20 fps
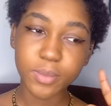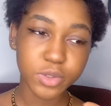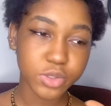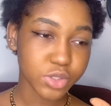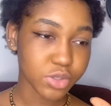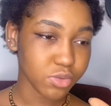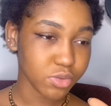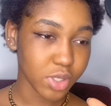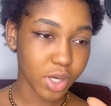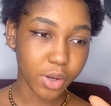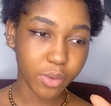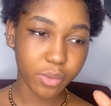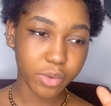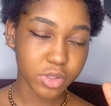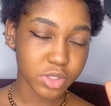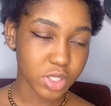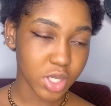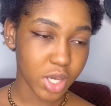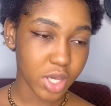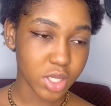3 hours,
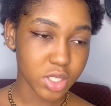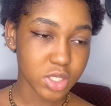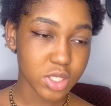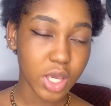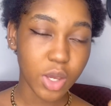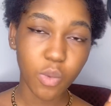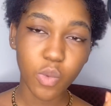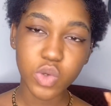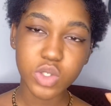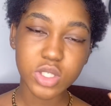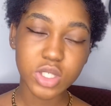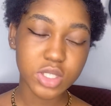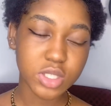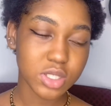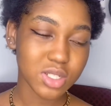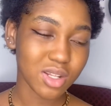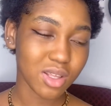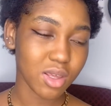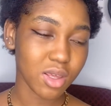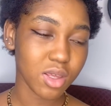guys. I was sitting
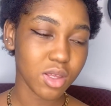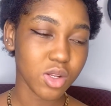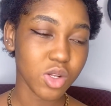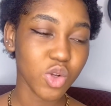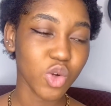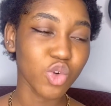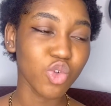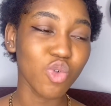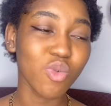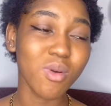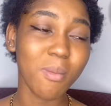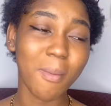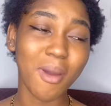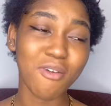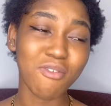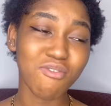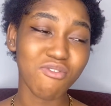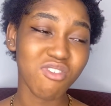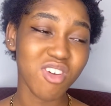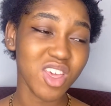there not knowing my
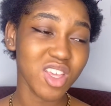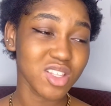fate,